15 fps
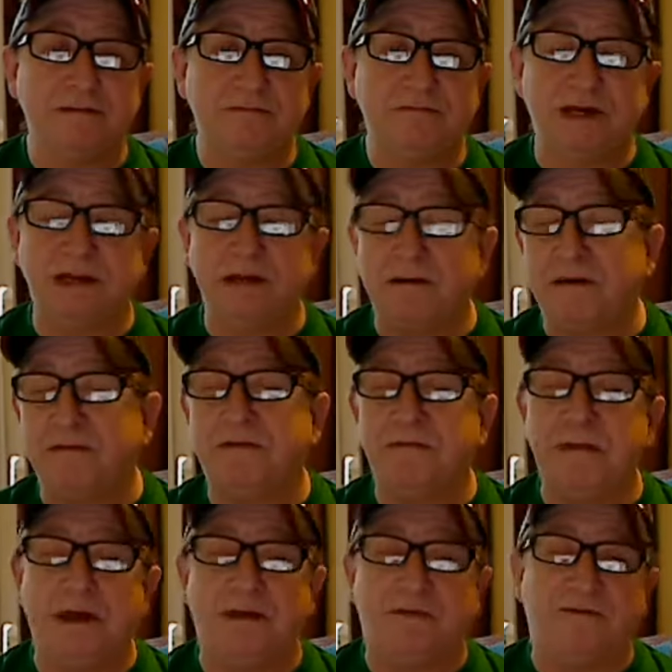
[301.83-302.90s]
but you don't have to
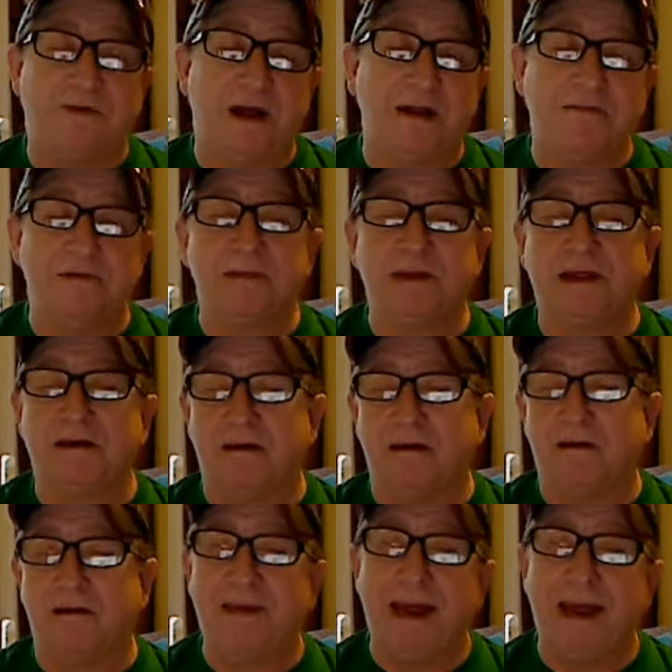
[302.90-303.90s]
make fun of them and call them